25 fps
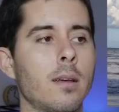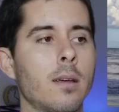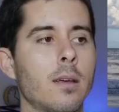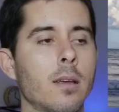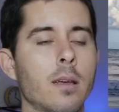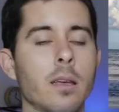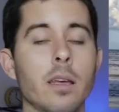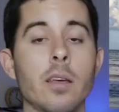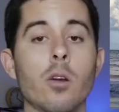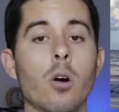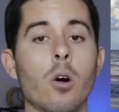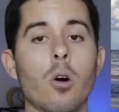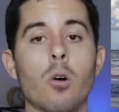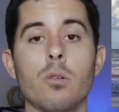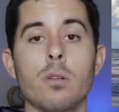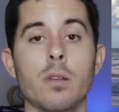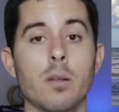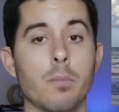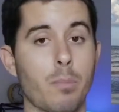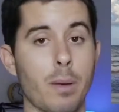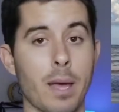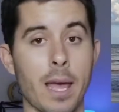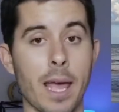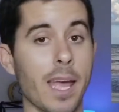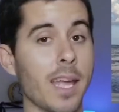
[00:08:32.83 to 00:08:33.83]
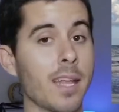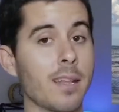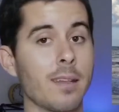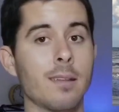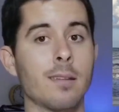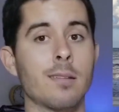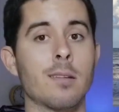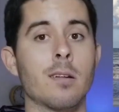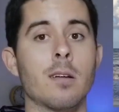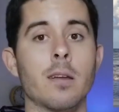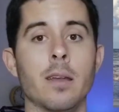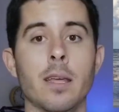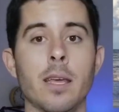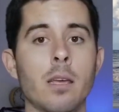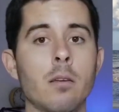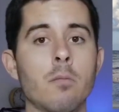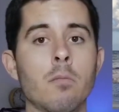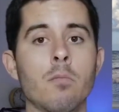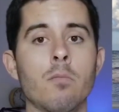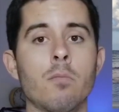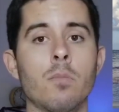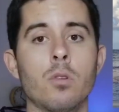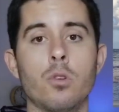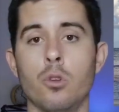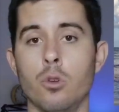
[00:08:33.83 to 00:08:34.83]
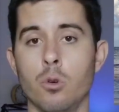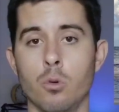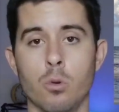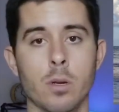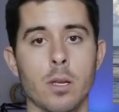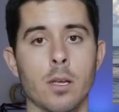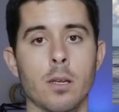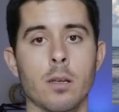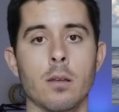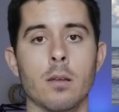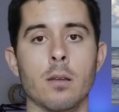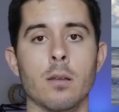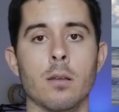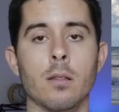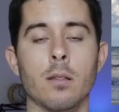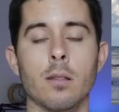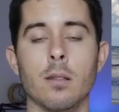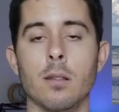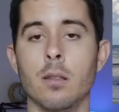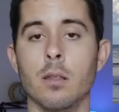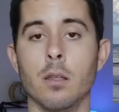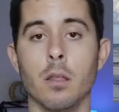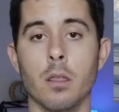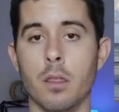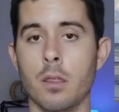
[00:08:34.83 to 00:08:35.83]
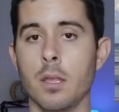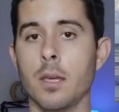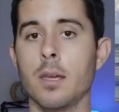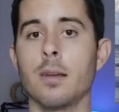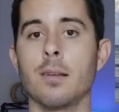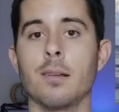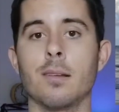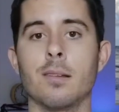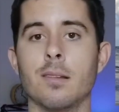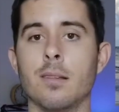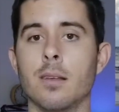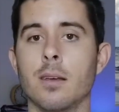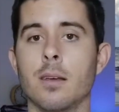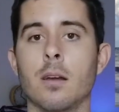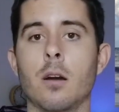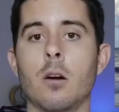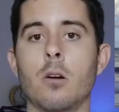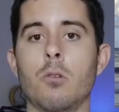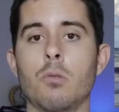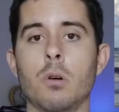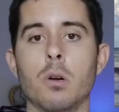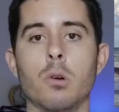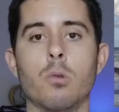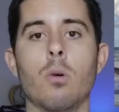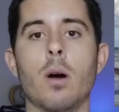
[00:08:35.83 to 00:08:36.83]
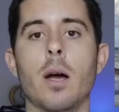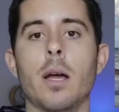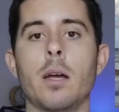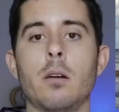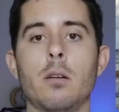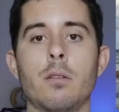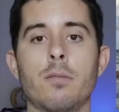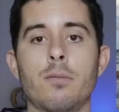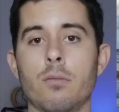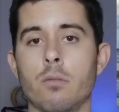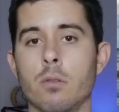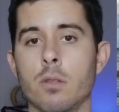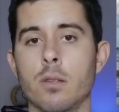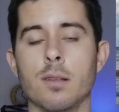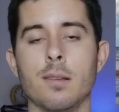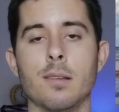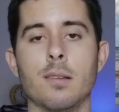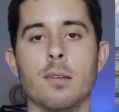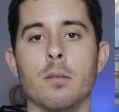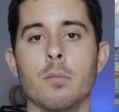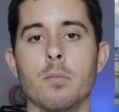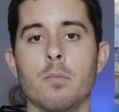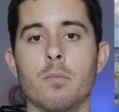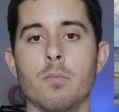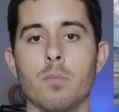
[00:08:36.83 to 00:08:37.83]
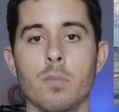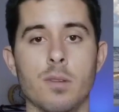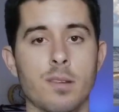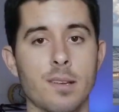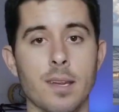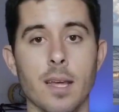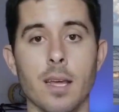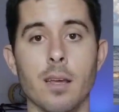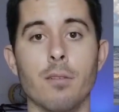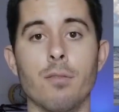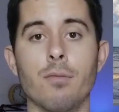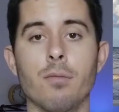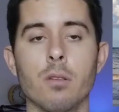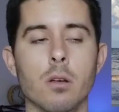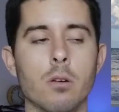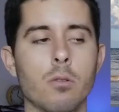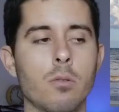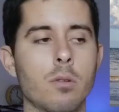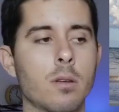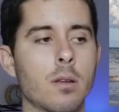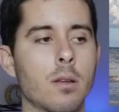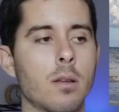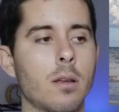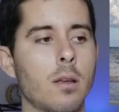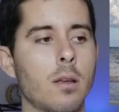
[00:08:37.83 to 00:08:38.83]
it all depends on him doing the things that are required for this to stay afloat.